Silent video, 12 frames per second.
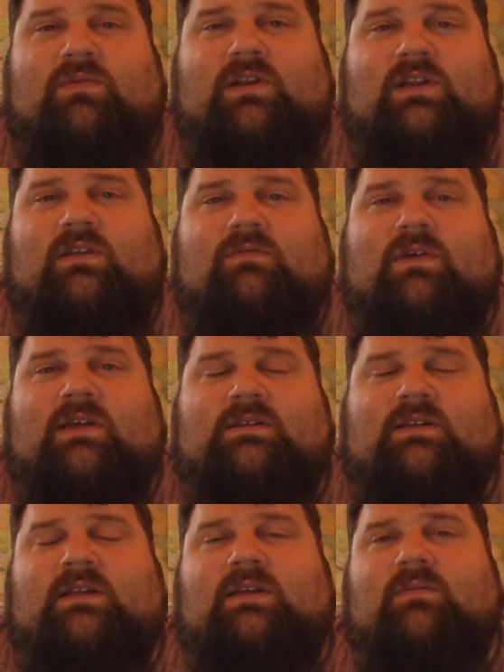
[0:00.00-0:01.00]
You need to invest
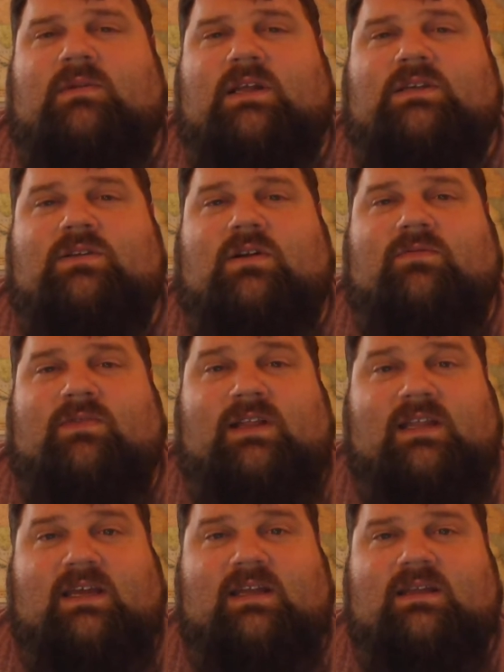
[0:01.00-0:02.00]
in them, and they start
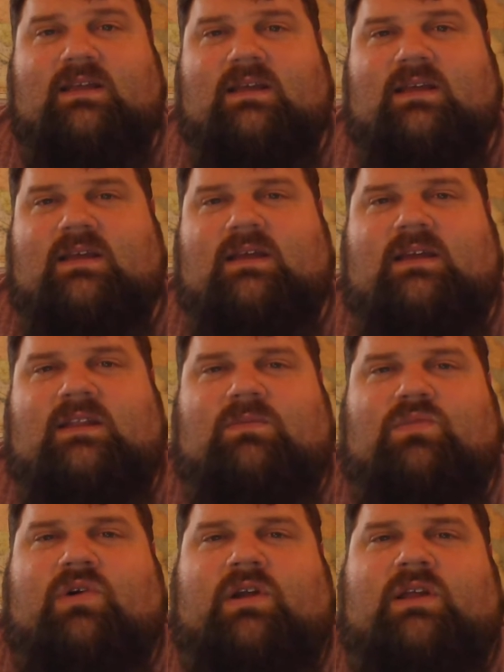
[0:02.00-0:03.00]
feeling it the
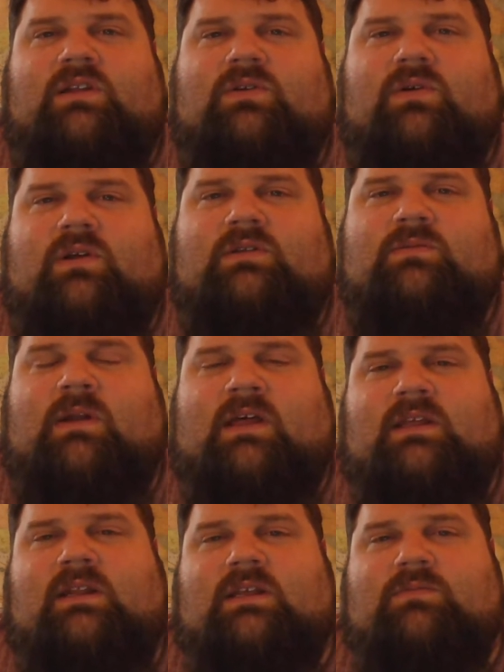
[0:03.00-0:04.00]
more you're into it. But I
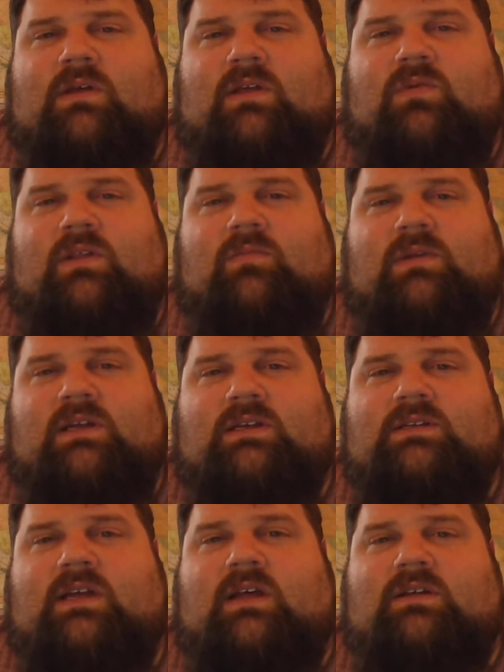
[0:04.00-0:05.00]
think that's probably one of the
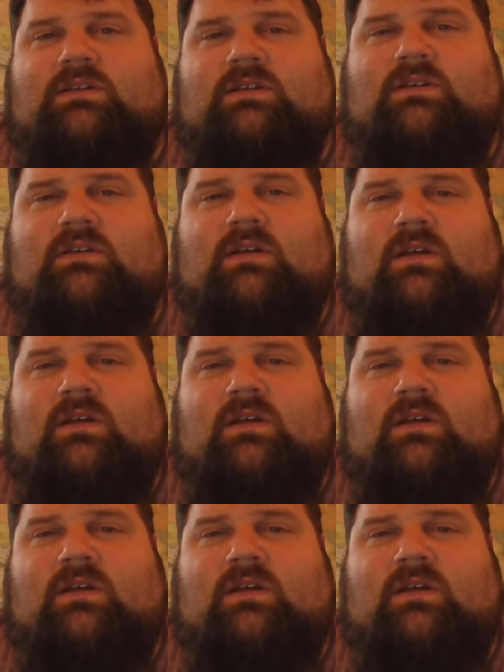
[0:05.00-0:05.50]
biggest challenges.